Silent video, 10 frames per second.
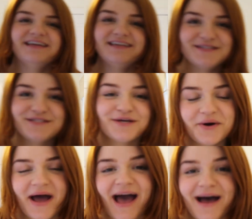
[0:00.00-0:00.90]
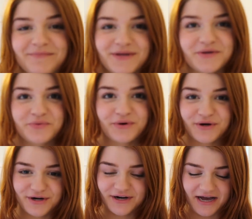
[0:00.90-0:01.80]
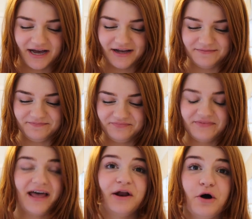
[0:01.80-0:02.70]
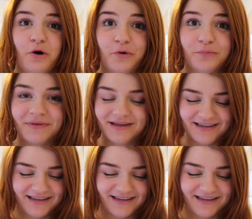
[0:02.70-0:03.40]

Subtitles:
He's so happy we're at home.